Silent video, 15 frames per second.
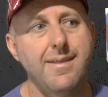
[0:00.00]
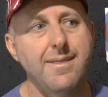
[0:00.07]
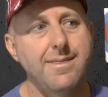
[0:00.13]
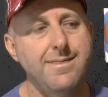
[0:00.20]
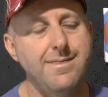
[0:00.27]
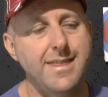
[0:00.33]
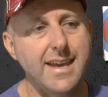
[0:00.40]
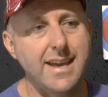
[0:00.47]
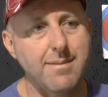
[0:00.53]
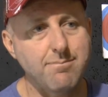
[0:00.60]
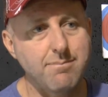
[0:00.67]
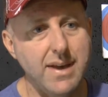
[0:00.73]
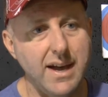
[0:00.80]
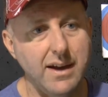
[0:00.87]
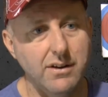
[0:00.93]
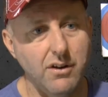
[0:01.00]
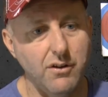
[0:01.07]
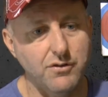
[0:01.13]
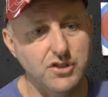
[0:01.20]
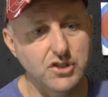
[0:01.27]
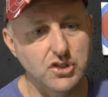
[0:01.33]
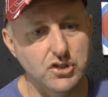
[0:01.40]
the amount
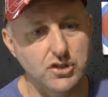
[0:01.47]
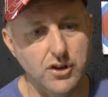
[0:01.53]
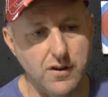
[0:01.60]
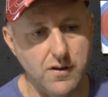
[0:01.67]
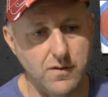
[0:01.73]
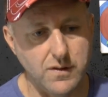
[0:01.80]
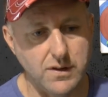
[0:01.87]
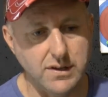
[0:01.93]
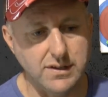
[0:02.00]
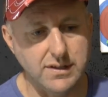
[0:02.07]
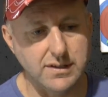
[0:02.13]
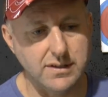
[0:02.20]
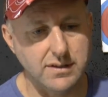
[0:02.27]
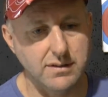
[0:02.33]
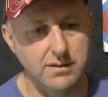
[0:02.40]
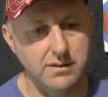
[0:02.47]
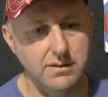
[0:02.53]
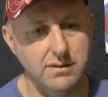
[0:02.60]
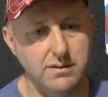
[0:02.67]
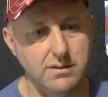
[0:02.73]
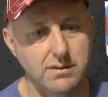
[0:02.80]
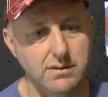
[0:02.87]
of service
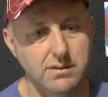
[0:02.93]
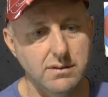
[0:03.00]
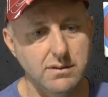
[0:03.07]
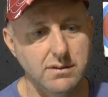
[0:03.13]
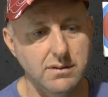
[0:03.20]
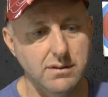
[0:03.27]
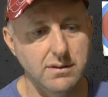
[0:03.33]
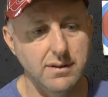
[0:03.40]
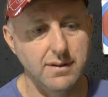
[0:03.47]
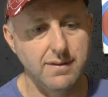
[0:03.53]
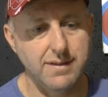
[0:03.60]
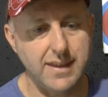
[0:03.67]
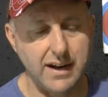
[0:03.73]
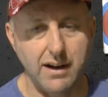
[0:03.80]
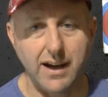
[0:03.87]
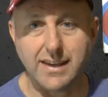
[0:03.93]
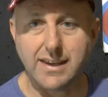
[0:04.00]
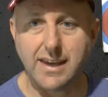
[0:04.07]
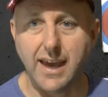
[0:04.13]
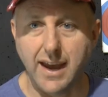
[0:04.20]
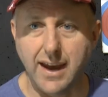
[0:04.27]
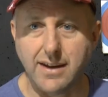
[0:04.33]
that I
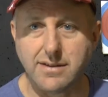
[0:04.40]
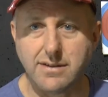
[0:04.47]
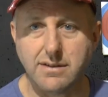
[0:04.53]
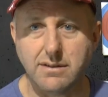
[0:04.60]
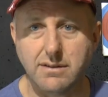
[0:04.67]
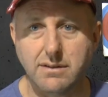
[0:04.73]
get,